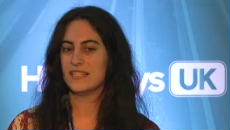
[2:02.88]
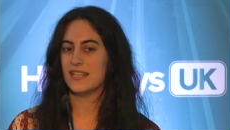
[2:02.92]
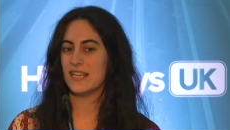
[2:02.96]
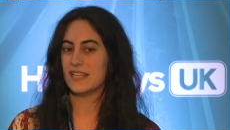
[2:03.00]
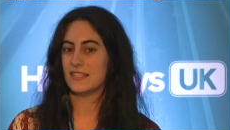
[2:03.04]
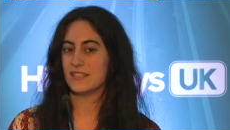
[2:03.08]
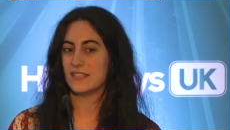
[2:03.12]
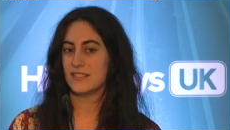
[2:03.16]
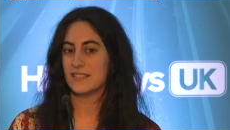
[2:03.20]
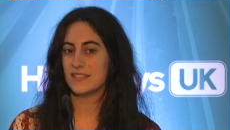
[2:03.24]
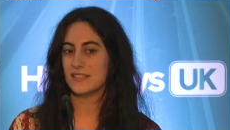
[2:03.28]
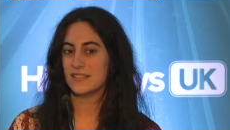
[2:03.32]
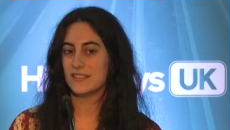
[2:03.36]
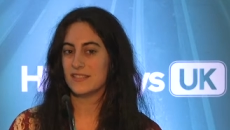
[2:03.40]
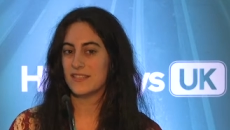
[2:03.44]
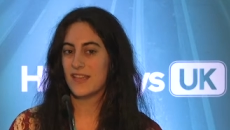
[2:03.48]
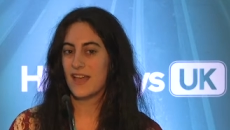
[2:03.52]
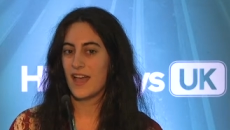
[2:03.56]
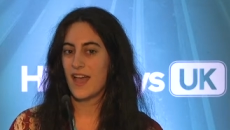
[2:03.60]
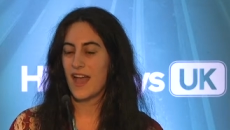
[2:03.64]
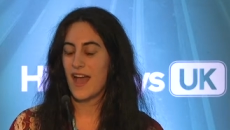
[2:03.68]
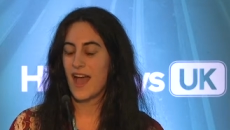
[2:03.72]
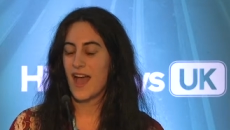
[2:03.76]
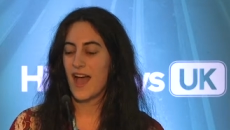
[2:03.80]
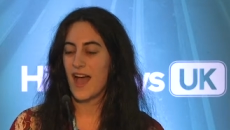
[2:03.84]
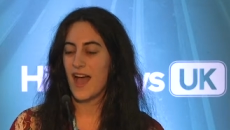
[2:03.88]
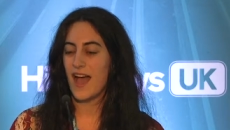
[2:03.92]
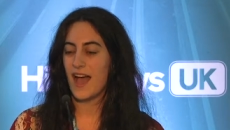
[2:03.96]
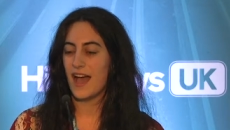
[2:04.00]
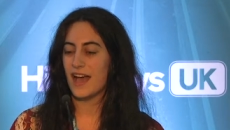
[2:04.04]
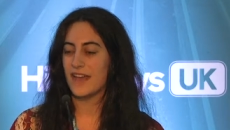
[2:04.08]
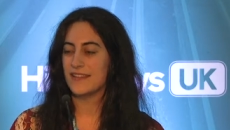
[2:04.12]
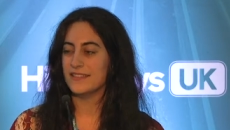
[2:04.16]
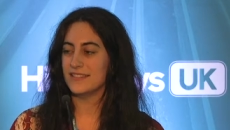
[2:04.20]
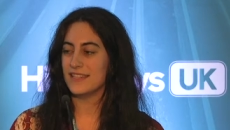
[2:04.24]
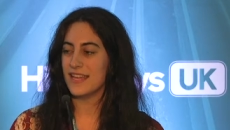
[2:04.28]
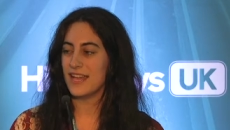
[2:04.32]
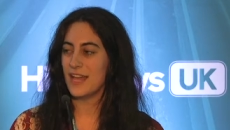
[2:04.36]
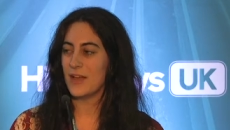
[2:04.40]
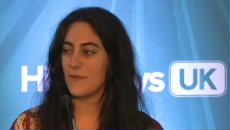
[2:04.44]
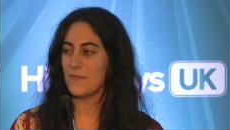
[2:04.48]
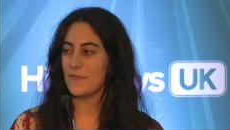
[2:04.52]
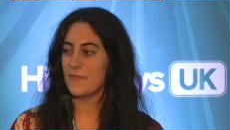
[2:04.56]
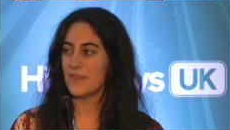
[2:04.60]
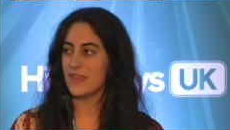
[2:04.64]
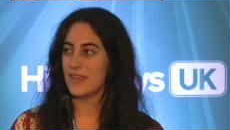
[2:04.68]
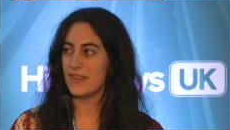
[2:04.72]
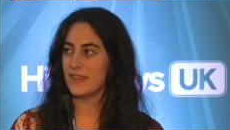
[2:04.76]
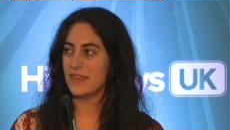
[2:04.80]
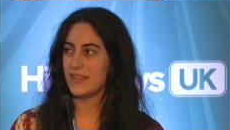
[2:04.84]
lessons, and
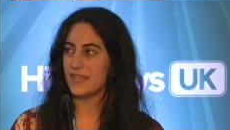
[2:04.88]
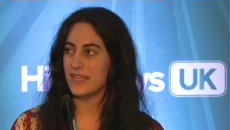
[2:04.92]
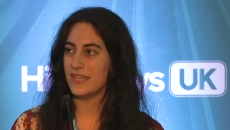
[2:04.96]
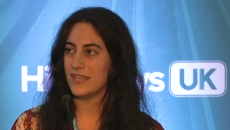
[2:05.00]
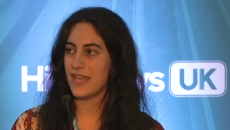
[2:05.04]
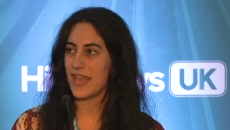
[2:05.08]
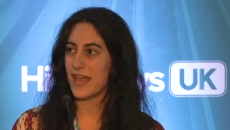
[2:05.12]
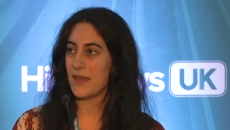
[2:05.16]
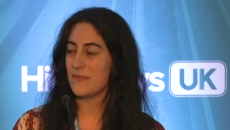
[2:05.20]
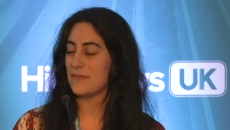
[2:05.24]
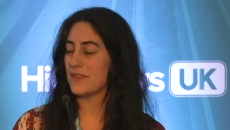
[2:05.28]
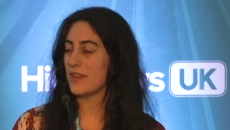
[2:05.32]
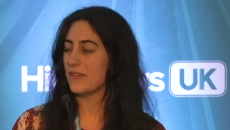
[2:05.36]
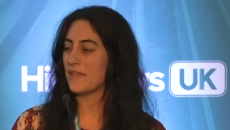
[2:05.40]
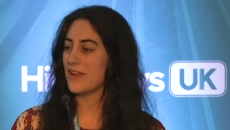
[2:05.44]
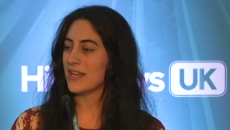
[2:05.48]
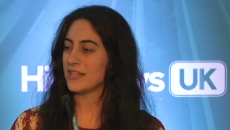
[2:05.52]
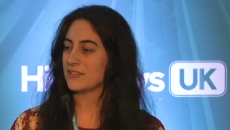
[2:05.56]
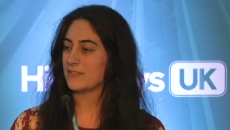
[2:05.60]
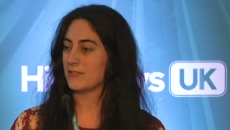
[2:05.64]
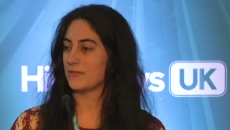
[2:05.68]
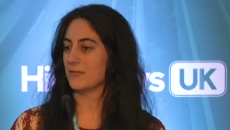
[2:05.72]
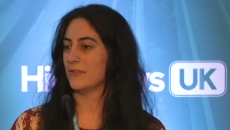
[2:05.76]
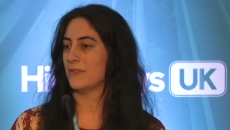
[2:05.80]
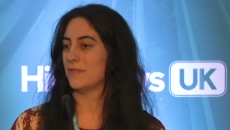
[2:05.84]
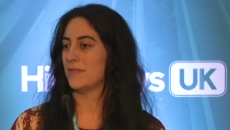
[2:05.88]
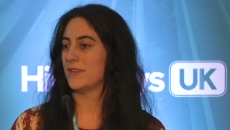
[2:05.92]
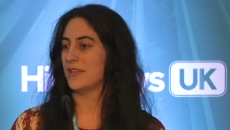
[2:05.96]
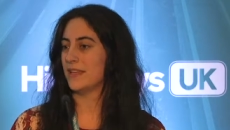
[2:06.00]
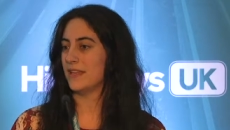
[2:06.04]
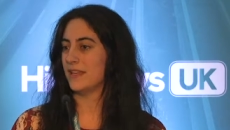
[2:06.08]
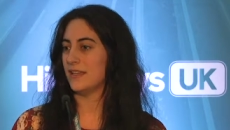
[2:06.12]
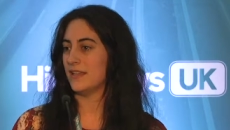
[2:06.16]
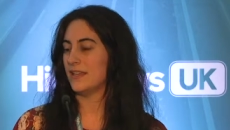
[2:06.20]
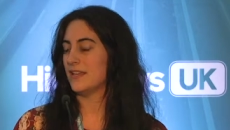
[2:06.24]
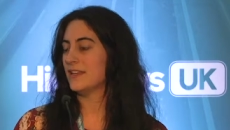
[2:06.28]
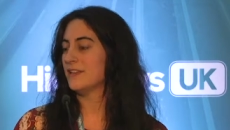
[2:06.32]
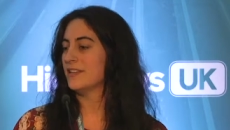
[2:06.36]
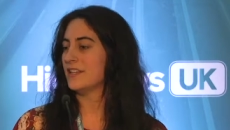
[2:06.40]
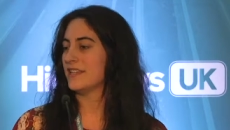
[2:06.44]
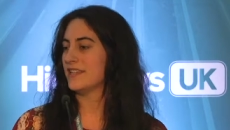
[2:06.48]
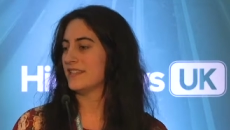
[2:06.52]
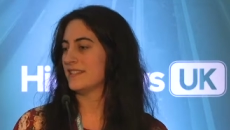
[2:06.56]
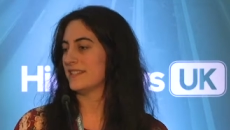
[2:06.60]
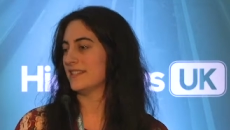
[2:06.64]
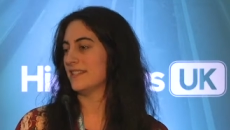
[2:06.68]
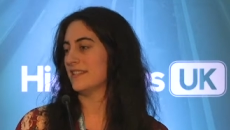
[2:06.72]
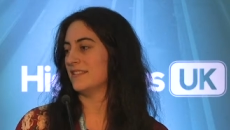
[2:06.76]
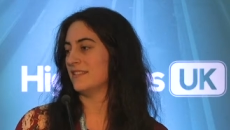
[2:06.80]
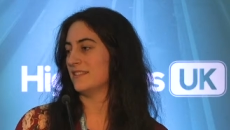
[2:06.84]
the director of the
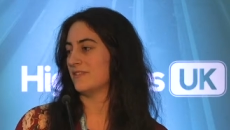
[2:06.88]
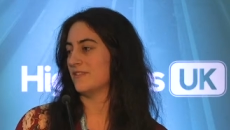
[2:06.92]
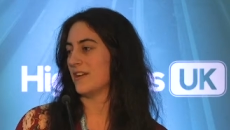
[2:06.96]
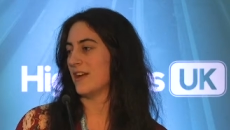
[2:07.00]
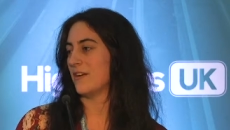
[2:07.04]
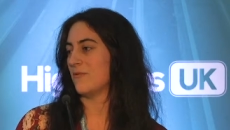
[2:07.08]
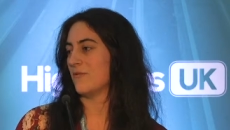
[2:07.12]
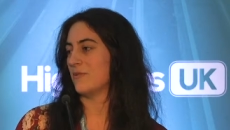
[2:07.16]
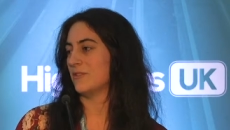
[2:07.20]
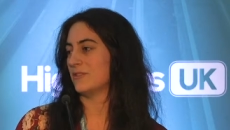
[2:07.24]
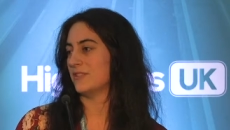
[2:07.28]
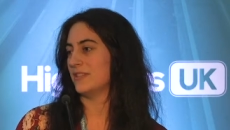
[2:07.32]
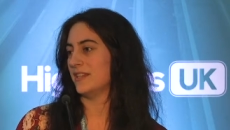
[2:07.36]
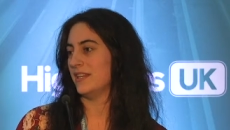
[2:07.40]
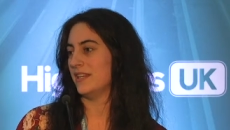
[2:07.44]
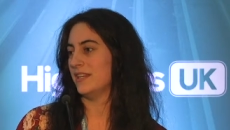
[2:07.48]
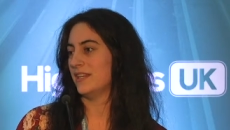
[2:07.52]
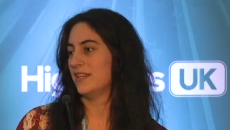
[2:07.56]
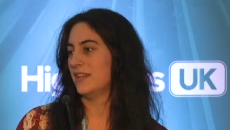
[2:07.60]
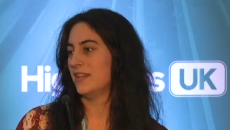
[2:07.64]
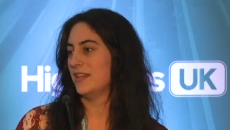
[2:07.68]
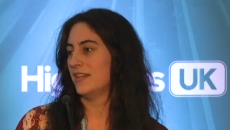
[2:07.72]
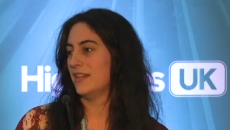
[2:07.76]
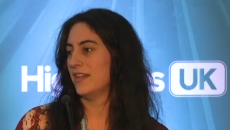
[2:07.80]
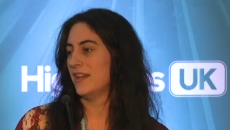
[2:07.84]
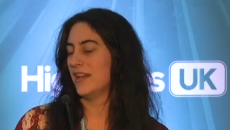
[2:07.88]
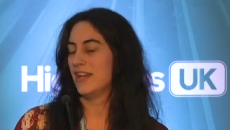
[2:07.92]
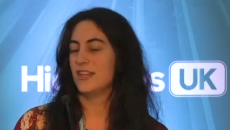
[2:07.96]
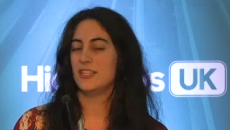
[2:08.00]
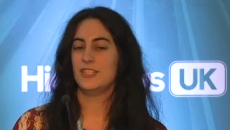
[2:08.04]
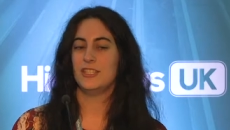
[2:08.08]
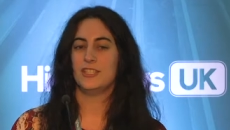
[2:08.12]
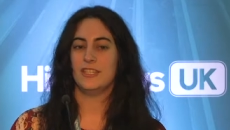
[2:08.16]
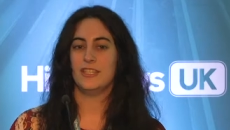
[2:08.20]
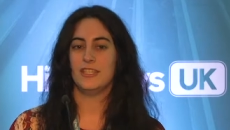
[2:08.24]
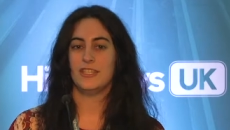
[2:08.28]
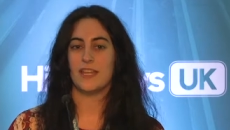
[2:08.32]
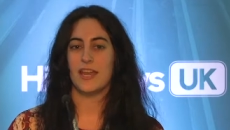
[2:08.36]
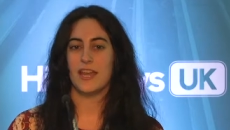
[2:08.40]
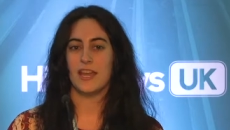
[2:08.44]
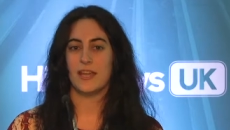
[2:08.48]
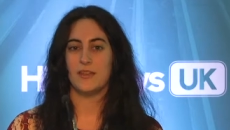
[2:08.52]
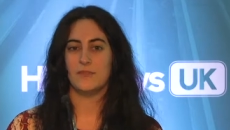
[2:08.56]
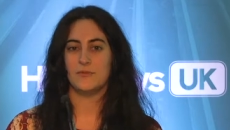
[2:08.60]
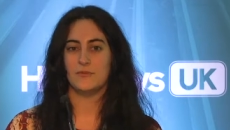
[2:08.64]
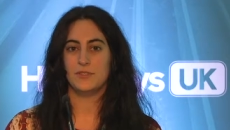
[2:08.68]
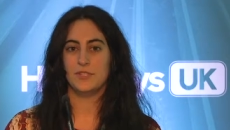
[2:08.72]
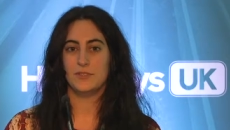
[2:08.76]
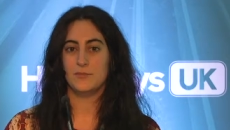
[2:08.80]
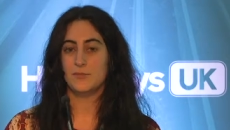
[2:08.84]
learning center I was in, she
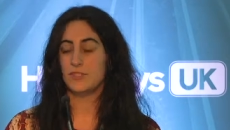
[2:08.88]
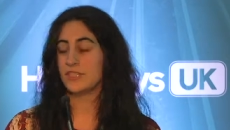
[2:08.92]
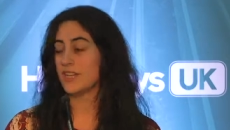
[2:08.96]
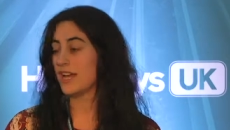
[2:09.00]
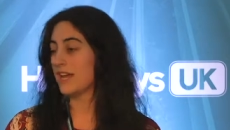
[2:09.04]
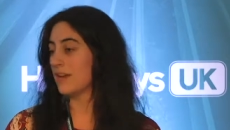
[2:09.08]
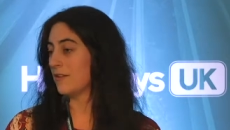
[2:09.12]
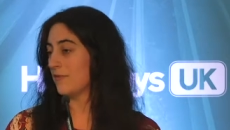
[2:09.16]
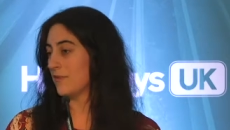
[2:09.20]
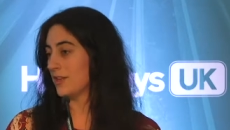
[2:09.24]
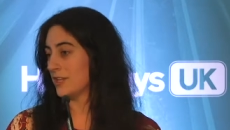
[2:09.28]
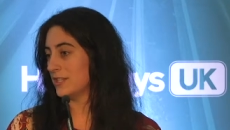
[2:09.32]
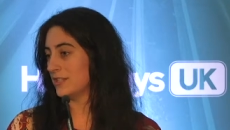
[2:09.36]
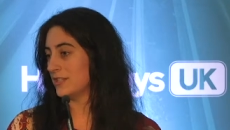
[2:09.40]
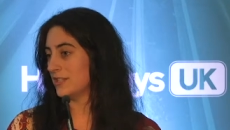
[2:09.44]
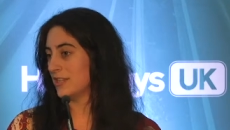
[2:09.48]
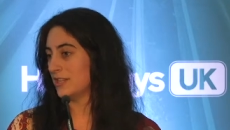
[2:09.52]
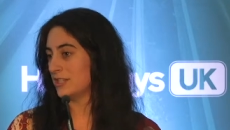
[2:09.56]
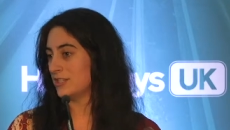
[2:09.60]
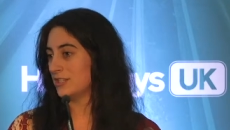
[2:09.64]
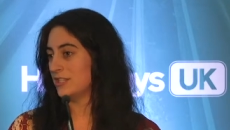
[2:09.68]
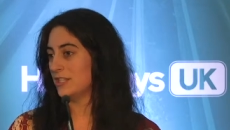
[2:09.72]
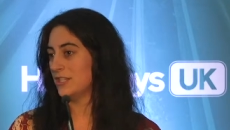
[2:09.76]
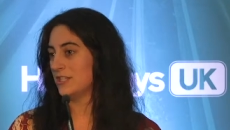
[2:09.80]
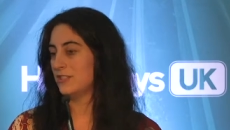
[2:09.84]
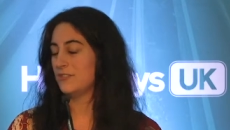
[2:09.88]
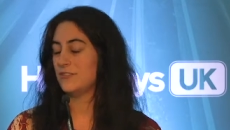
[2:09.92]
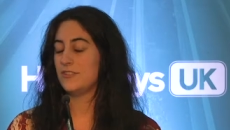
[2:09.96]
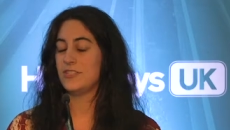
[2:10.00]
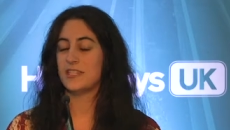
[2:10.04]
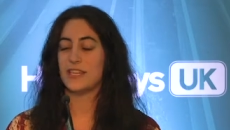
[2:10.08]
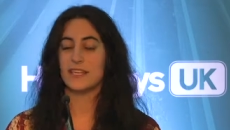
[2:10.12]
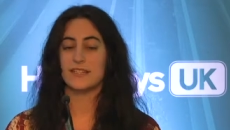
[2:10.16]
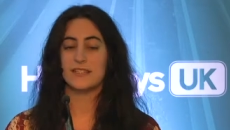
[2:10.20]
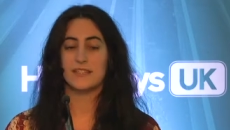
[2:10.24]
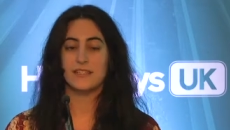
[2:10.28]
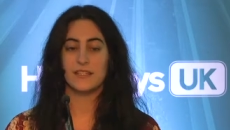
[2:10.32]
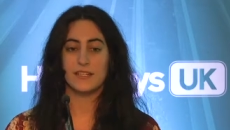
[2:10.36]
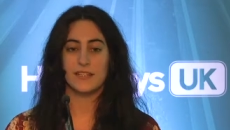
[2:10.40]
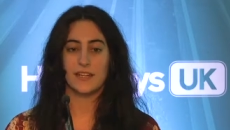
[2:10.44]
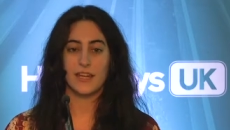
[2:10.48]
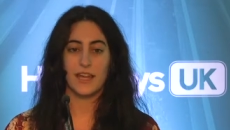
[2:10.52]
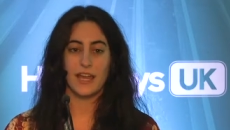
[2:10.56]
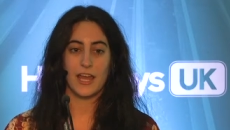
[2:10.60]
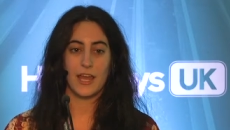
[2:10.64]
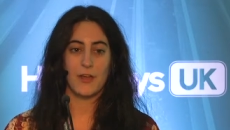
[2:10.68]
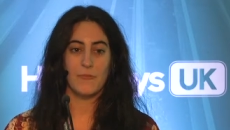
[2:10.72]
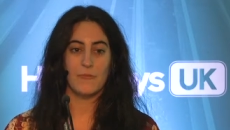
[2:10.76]
was Irish, and she suggested